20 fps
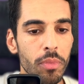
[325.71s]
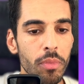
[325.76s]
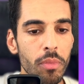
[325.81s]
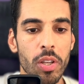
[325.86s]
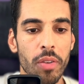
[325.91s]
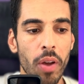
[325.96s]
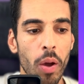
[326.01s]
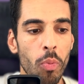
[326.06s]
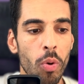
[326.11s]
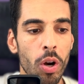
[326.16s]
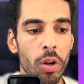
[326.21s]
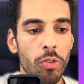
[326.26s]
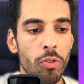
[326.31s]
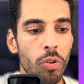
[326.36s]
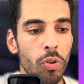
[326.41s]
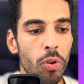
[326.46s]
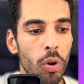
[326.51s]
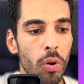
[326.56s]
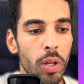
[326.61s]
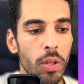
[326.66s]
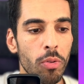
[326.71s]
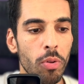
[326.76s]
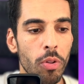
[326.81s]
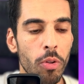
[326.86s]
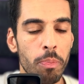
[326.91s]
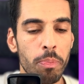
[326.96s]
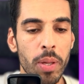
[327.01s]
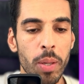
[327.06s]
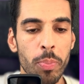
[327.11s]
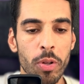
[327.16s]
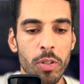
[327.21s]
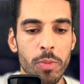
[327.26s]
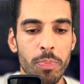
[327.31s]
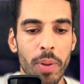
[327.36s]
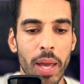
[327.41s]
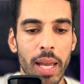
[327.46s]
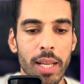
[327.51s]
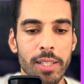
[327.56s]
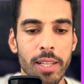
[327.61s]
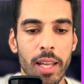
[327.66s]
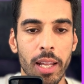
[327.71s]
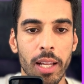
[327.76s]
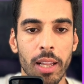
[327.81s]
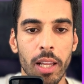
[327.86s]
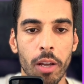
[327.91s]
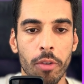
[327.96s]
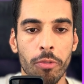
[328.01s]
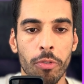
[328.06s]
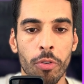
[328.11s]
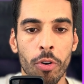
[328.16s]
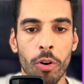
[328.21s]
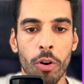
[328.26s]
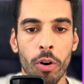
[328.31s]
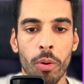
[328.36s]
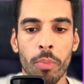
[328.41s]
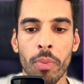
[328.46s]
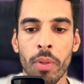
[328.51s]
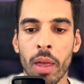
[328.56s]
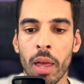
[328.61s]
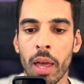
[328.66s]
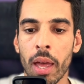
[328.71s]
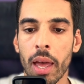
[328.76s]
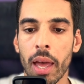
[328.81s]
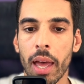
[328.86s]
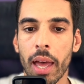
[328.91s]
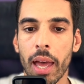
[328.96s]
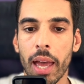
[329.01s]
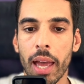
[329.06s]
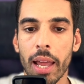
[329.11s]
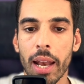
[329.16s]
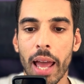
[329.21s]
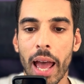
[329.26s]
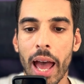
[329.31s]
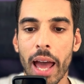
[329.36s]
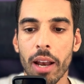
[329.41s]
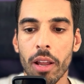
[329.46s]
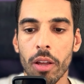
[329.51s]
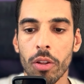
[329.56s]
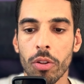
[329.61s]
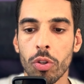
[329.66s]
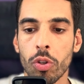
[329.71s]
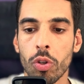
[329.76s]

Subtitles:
So if I were to go into the people space and click form and add a